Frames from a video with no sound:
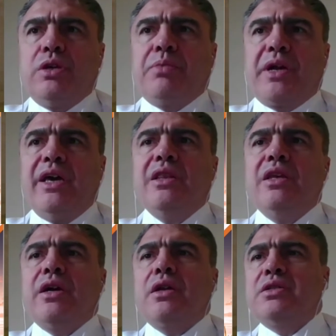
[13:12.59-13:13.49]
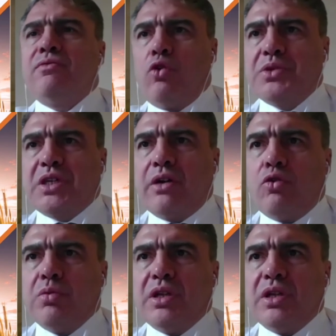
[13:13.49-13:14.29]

First of all, businessmen.